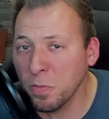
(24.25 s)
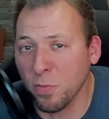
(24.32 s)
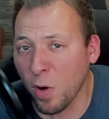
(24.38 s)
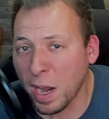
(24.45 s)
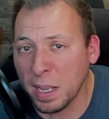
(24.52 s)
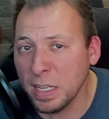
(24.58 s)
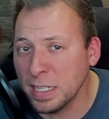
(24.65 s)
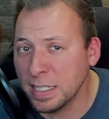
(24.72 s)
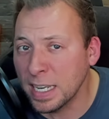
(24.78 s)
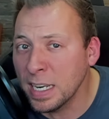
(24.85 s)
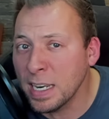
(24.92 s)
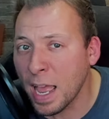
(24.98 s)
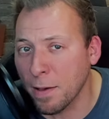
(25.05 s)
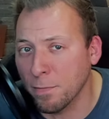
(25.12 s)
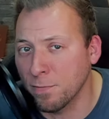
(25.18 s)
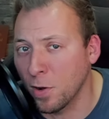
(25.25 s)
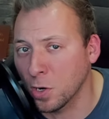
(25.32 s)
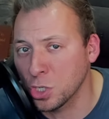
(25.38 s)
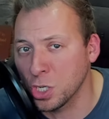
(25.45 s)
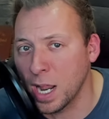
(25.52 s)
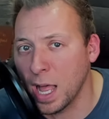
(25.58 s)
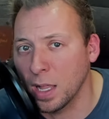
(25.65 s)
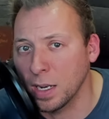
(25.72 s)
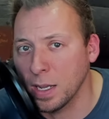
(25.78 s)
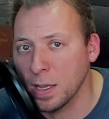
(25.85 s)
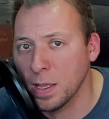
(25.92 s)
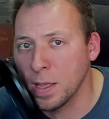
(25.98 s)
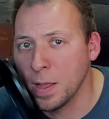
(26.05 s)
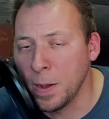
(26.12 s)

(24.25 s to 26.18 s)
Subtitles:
frankly, didn't have functionality.